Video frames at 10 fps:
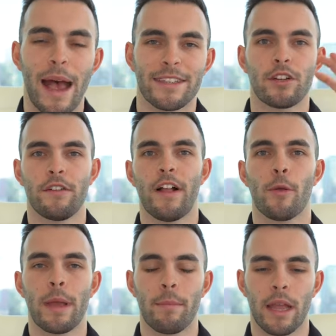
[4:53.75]
master
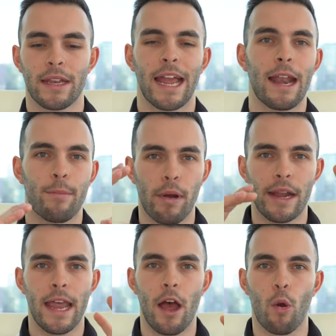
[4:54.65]
development plan to kind of
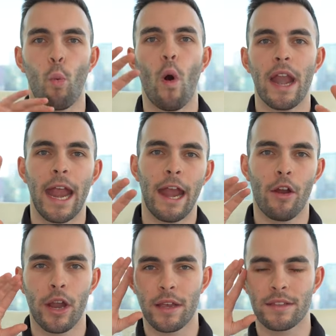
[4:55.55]
break down what
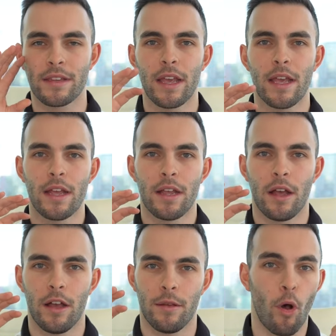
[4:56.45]
areas
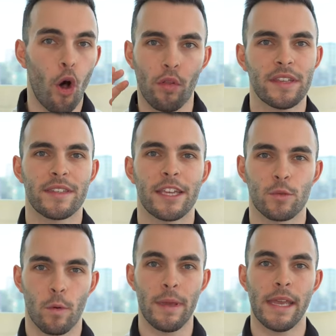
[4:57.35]
um, all these
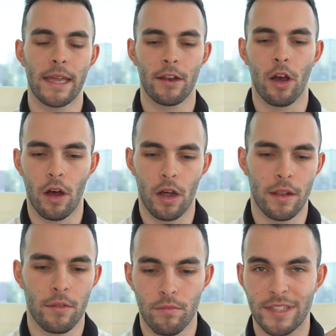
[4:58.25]
things will be in
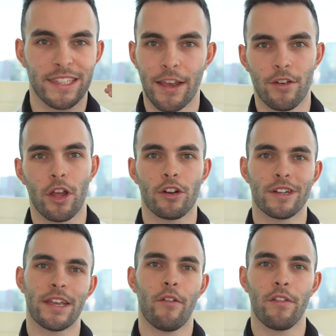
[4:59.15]
on the
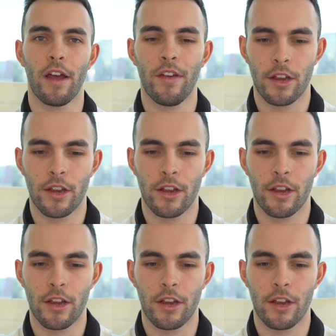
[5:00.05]
775